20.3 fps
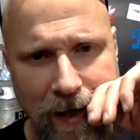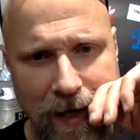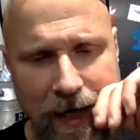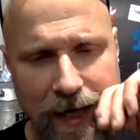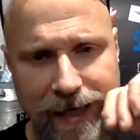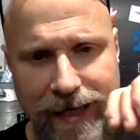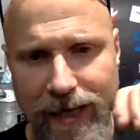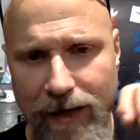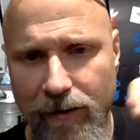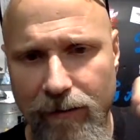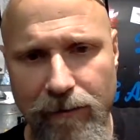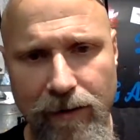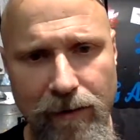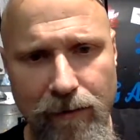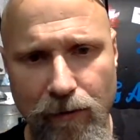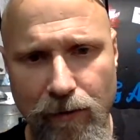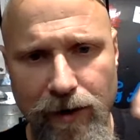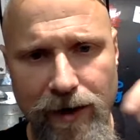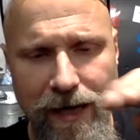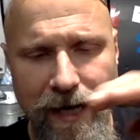I can't
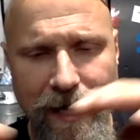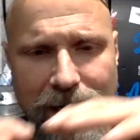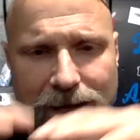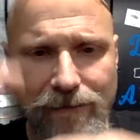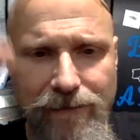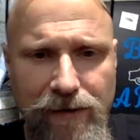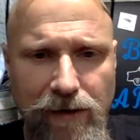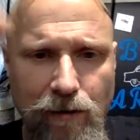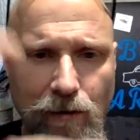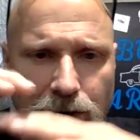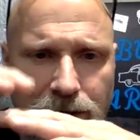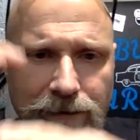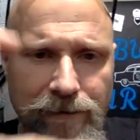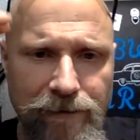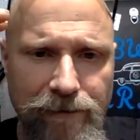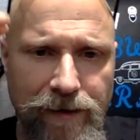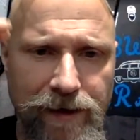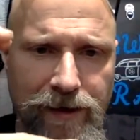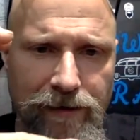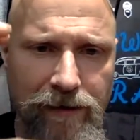remember what I have to go in
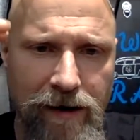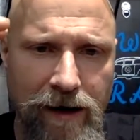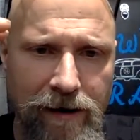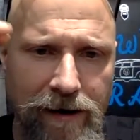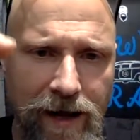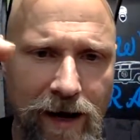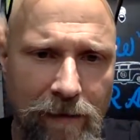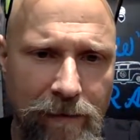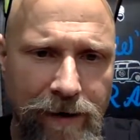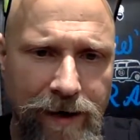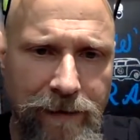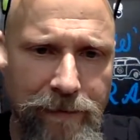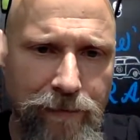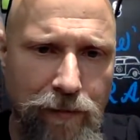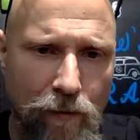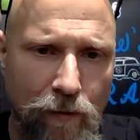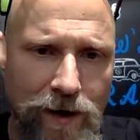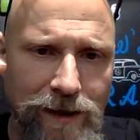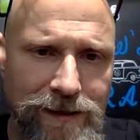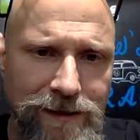and figure out how many
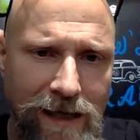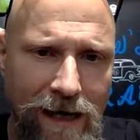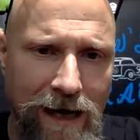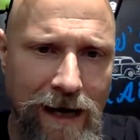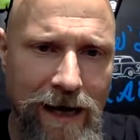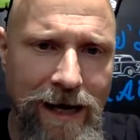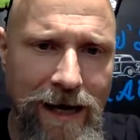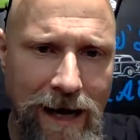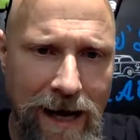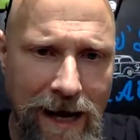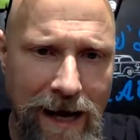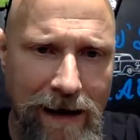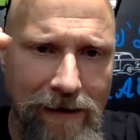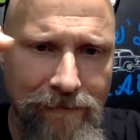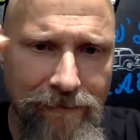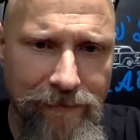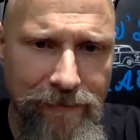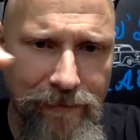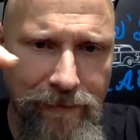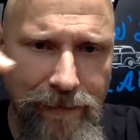points I
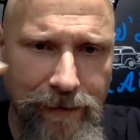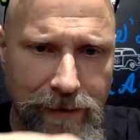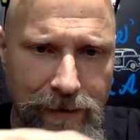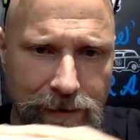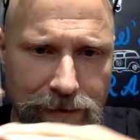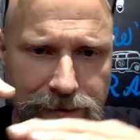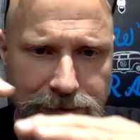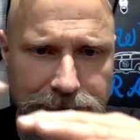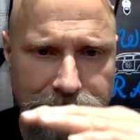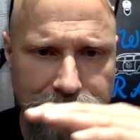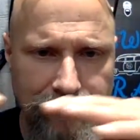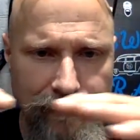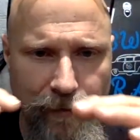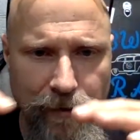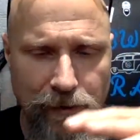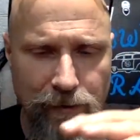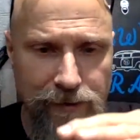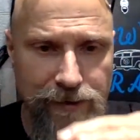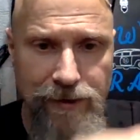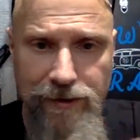have because
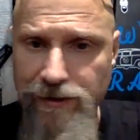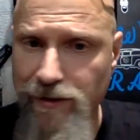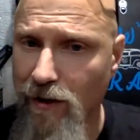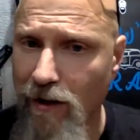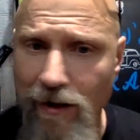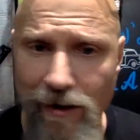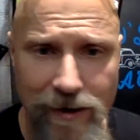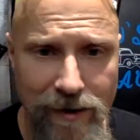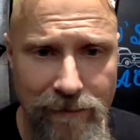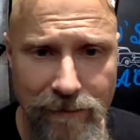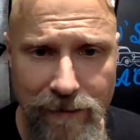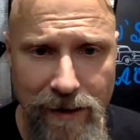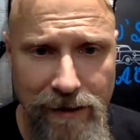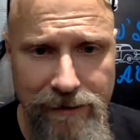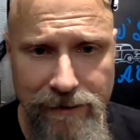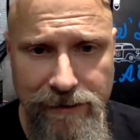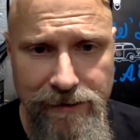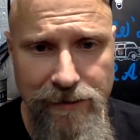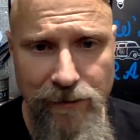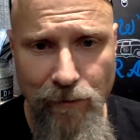we were just talking
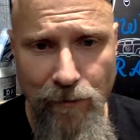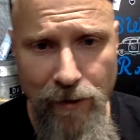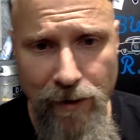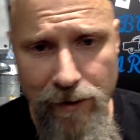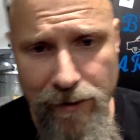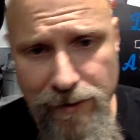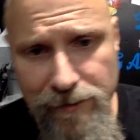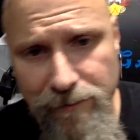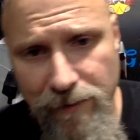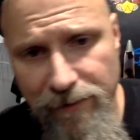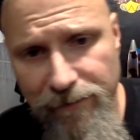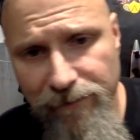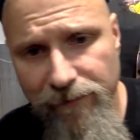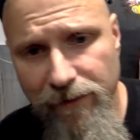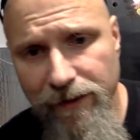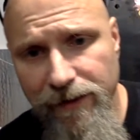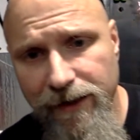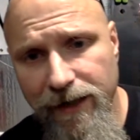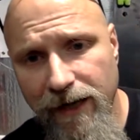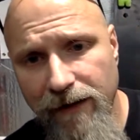about this at work because my
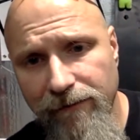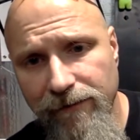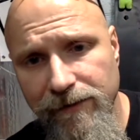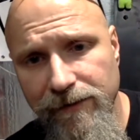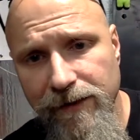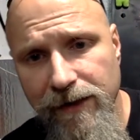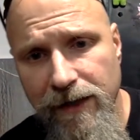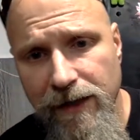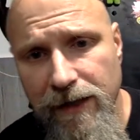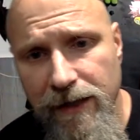friend Kevin